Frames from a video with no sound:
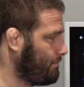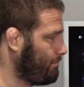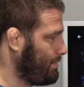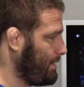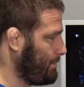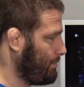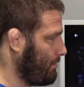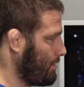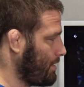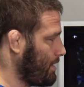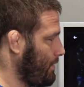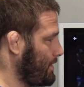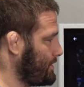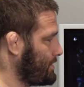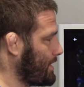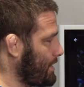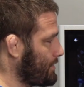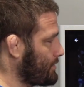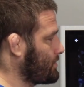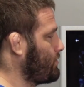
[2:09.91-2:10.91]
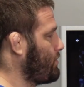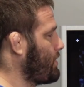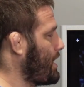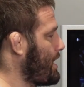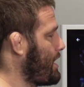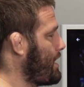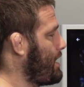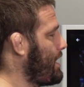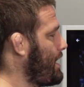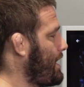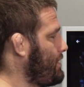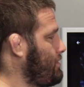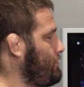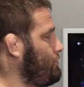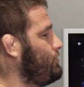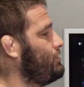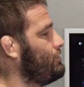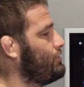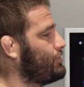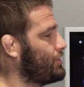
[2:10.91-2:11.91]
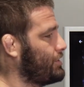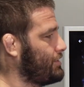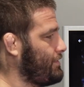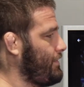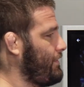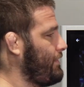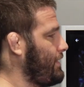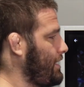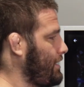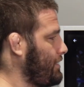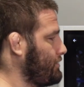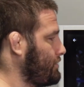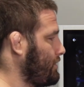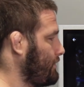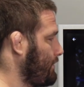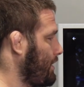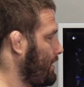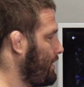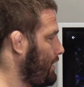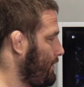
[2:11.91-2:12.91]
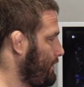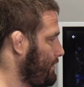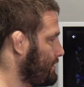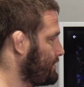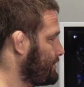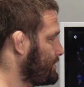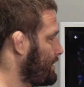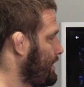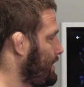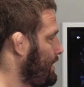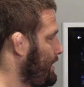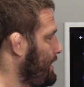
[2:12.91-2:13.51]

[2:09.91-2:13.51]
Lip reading: People would always ask why I don't do certain things over others.